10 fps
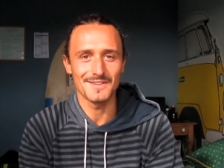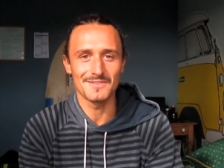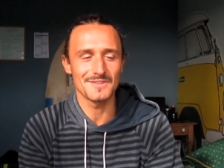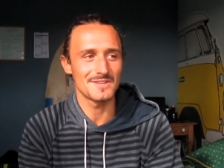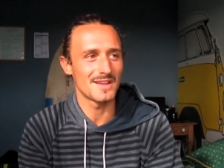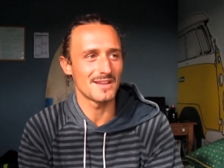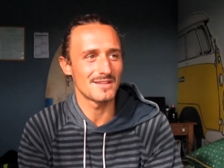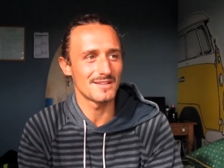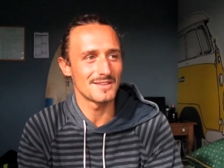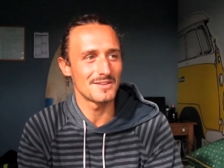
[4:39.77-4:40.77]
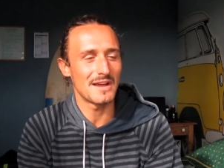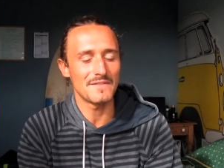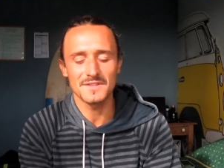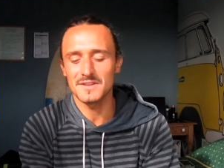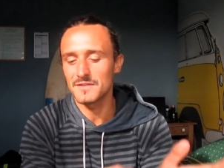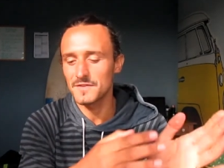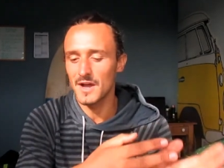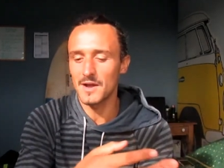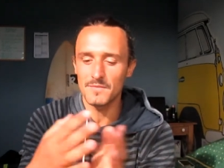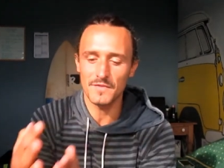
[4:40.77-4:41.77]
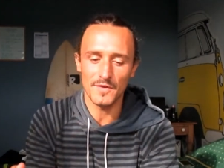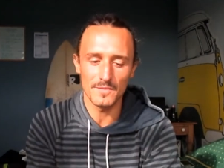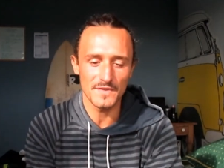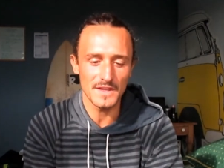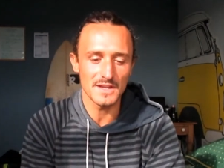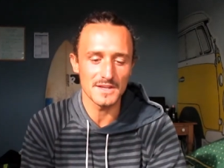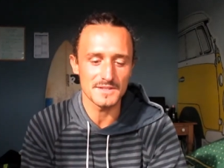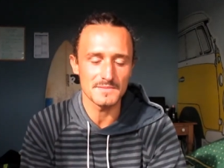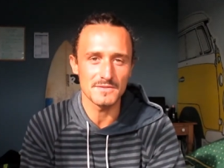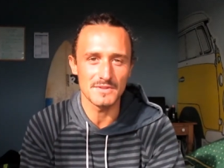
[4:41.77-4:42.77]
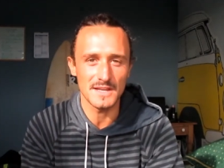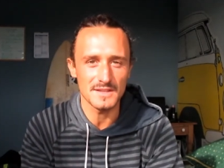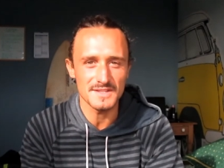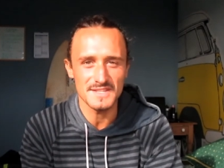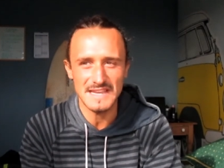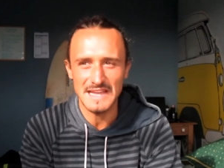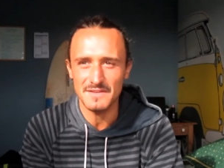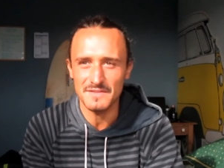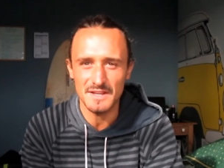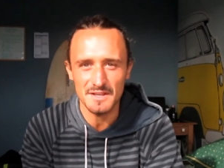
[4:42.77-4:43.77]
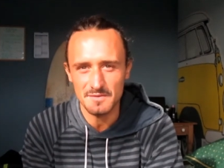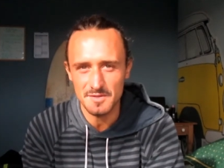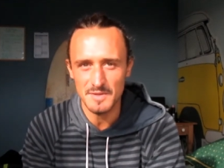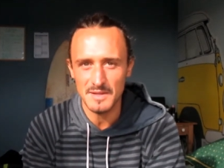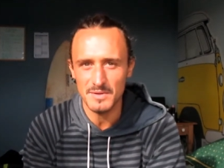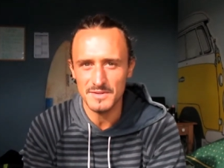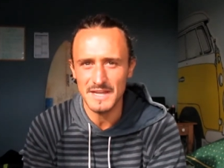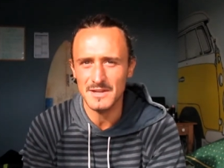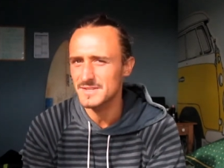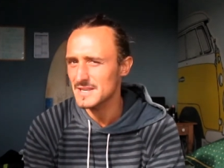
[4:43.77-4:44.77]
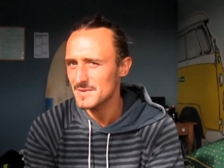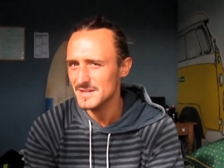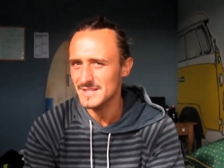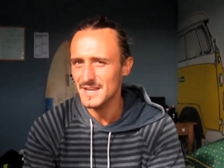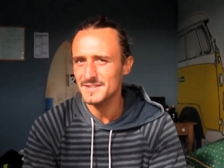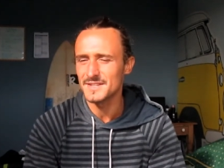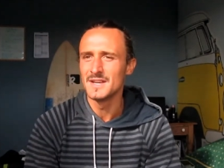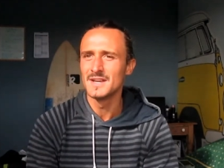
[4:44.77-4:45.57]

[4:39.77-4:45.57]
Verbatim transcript: They're just like, you have to have come from veganism to really understand the videos which are being put out. Does that make sense?